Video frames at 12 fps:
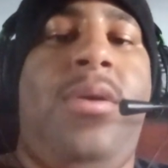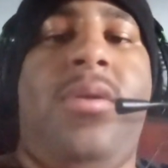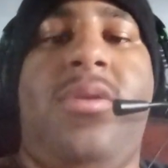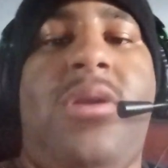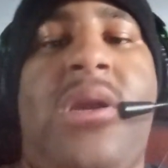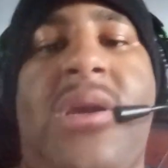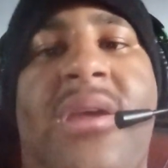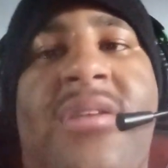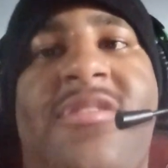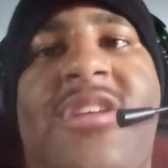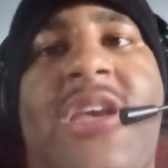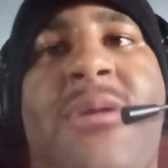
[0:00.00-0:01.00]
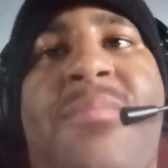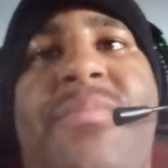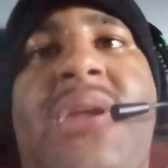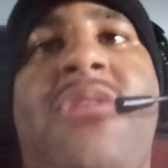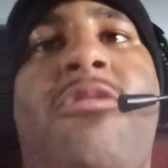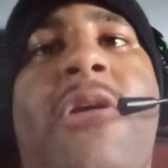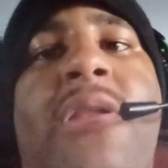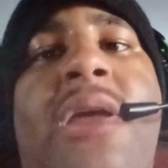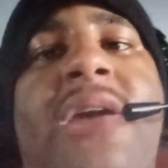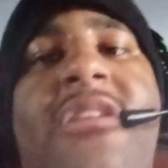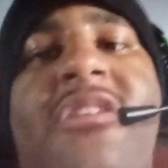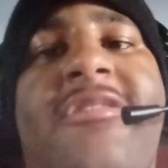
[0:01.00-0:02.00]
so like I say, but anyway,
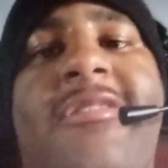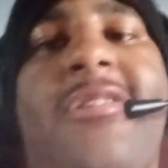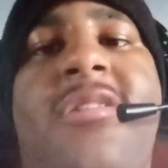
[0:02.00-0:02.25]
like this